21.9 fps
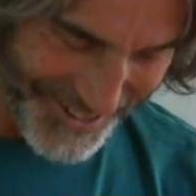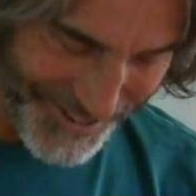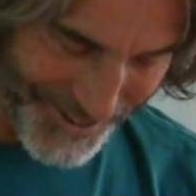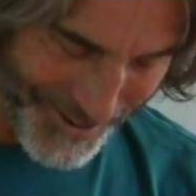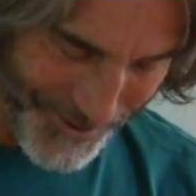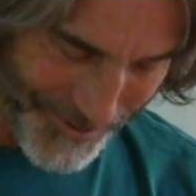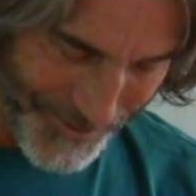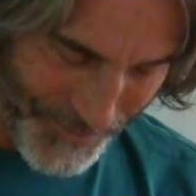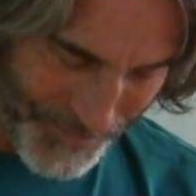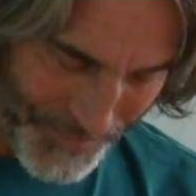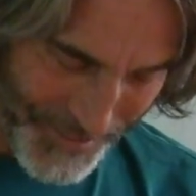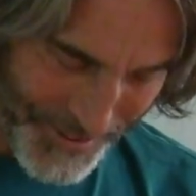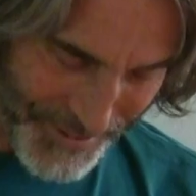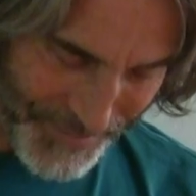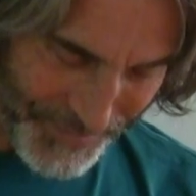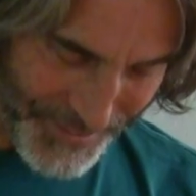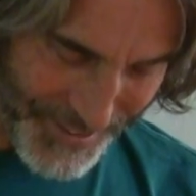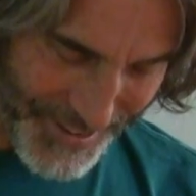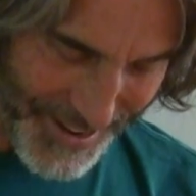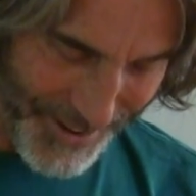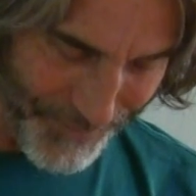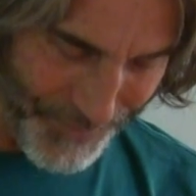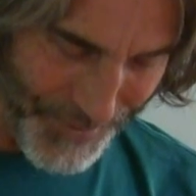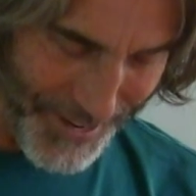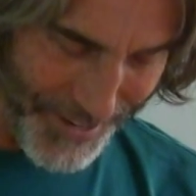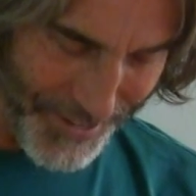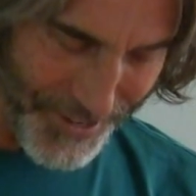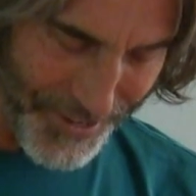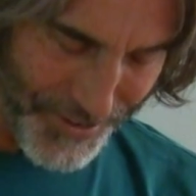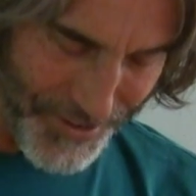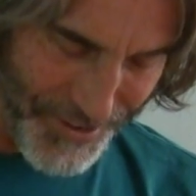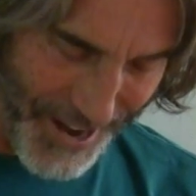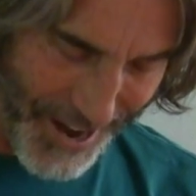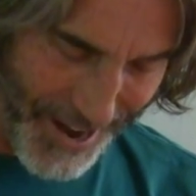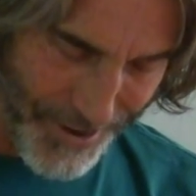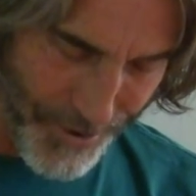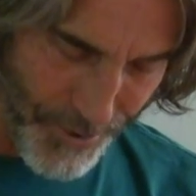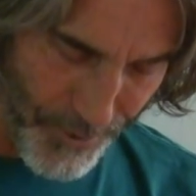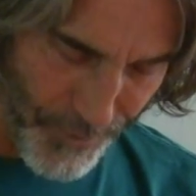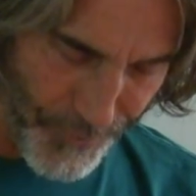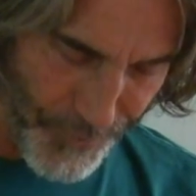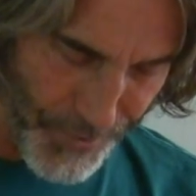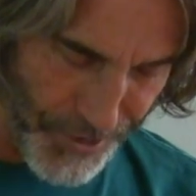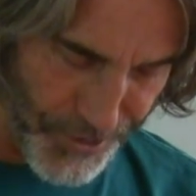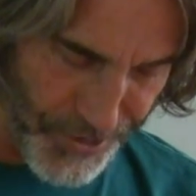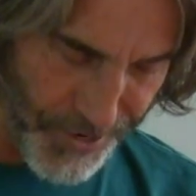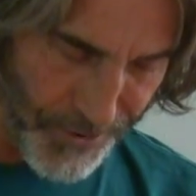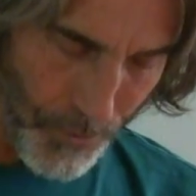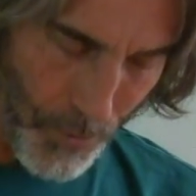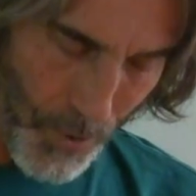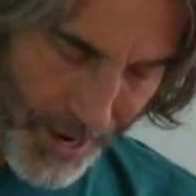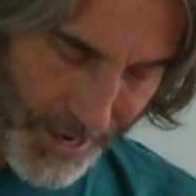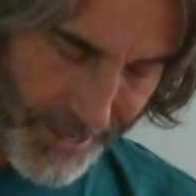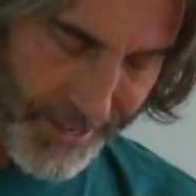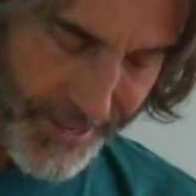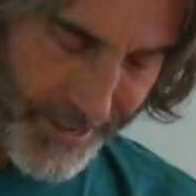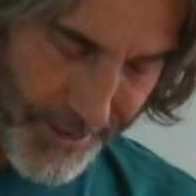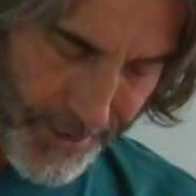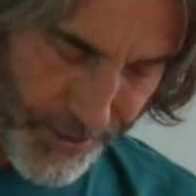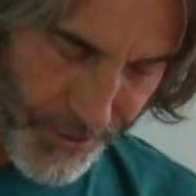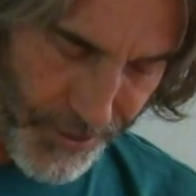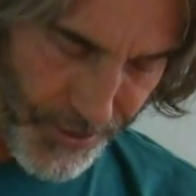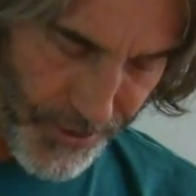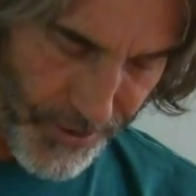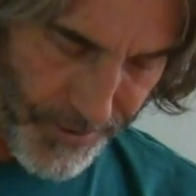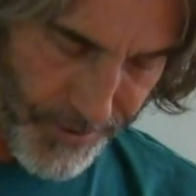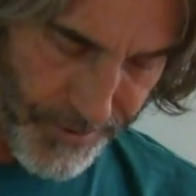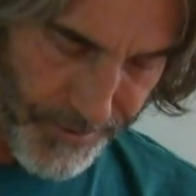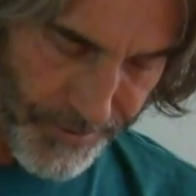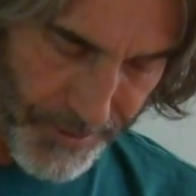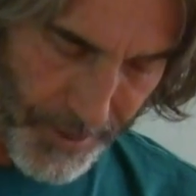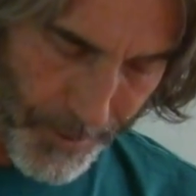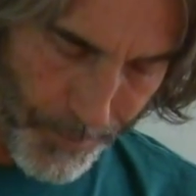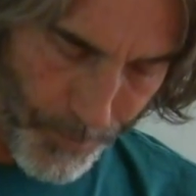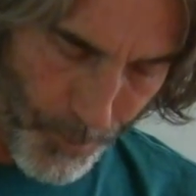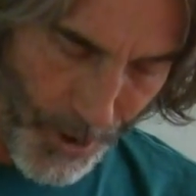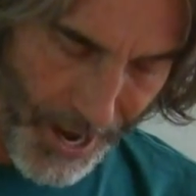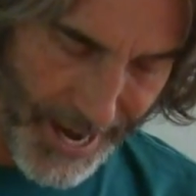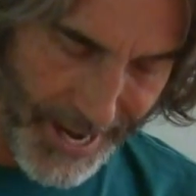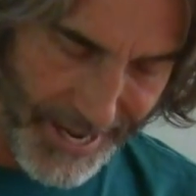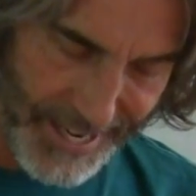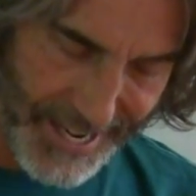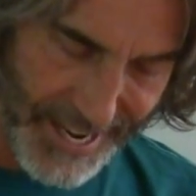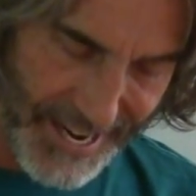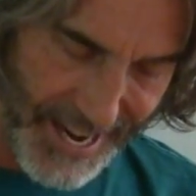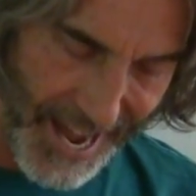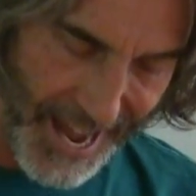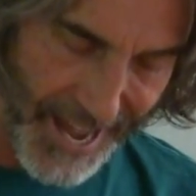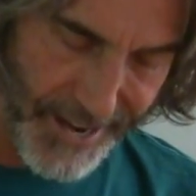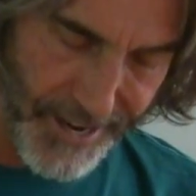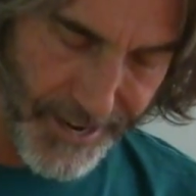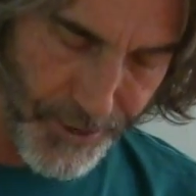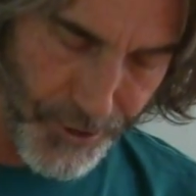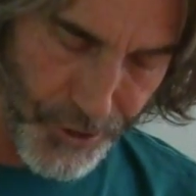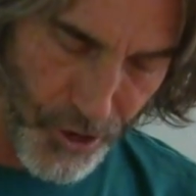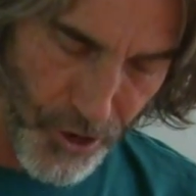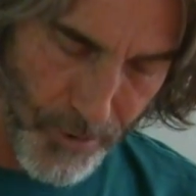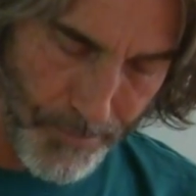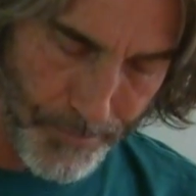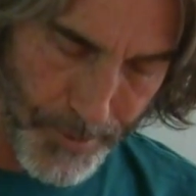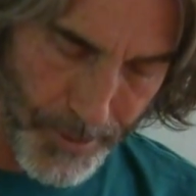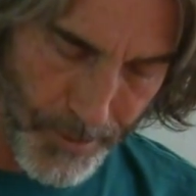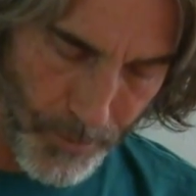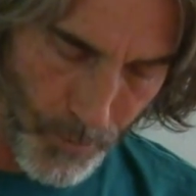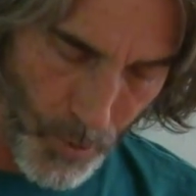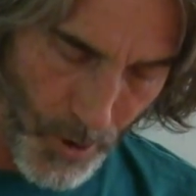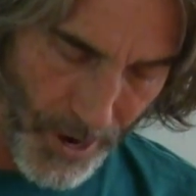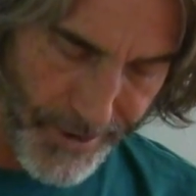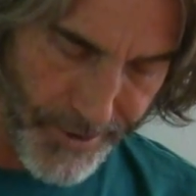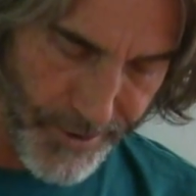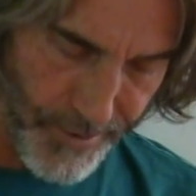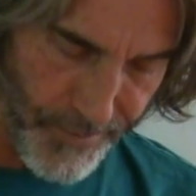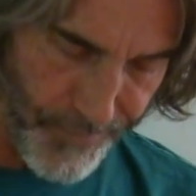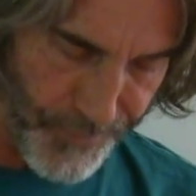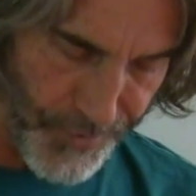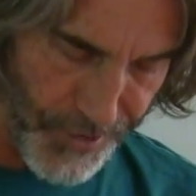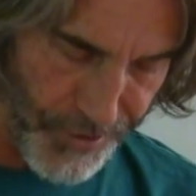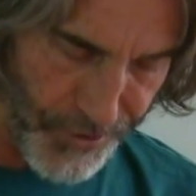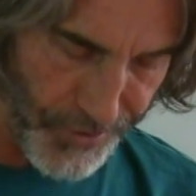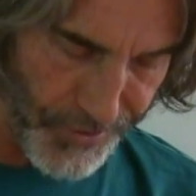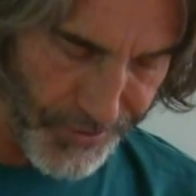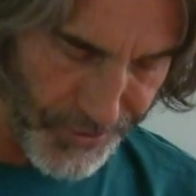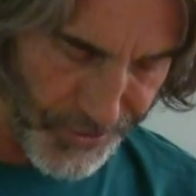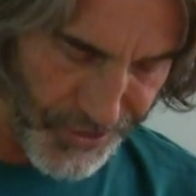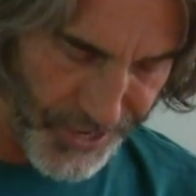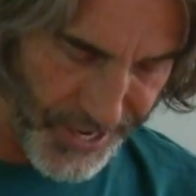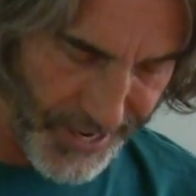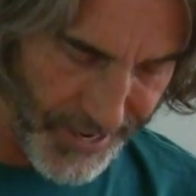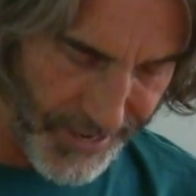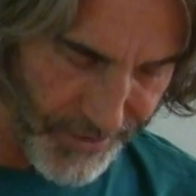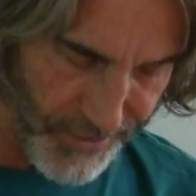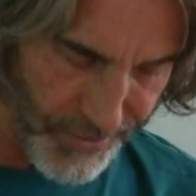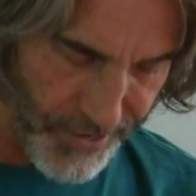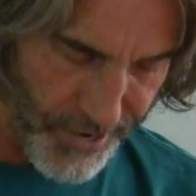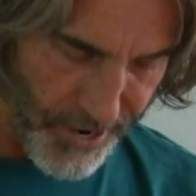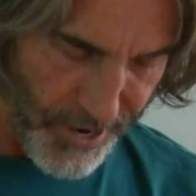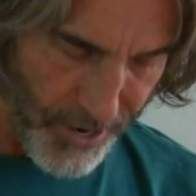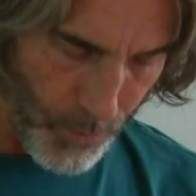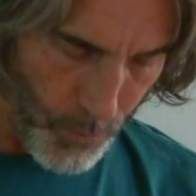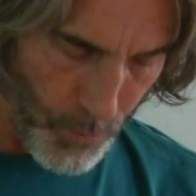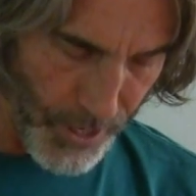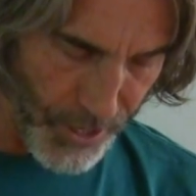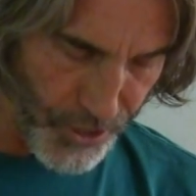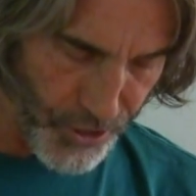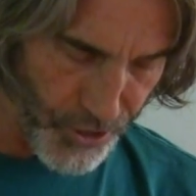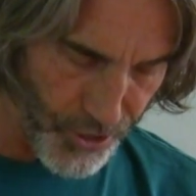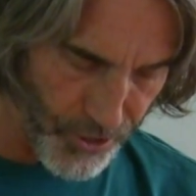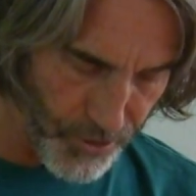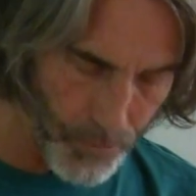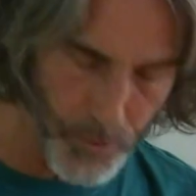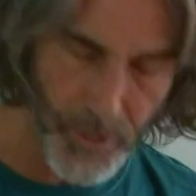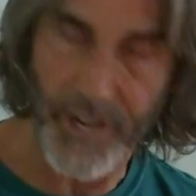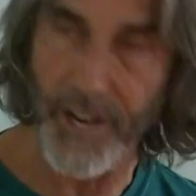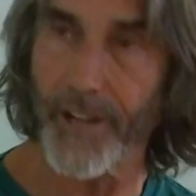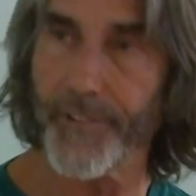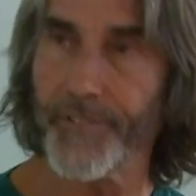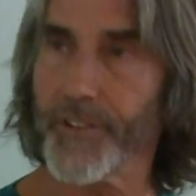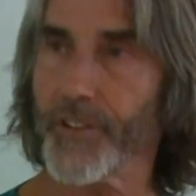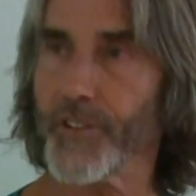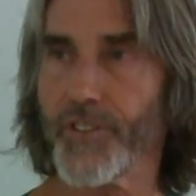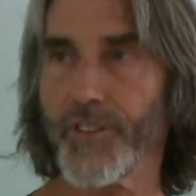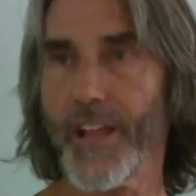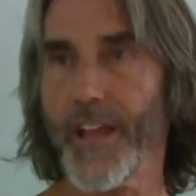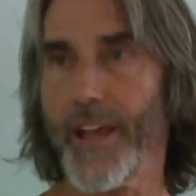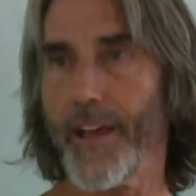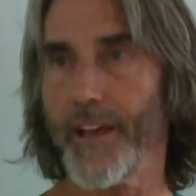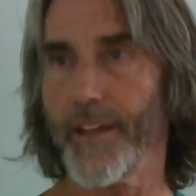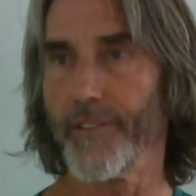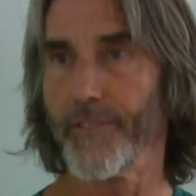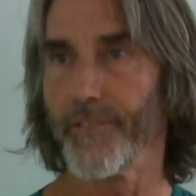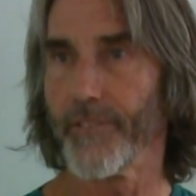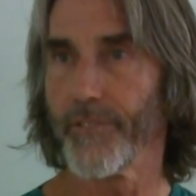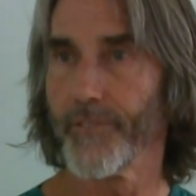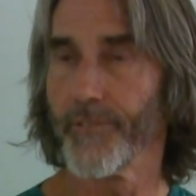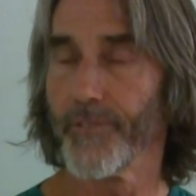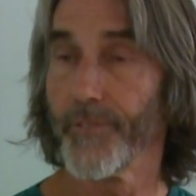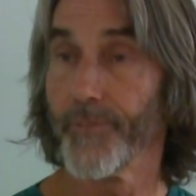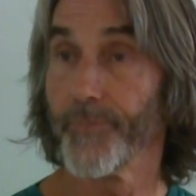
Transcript: So if this is not your vision, what can it show you? The brain cannot interpret what your vision sees, which you would understand.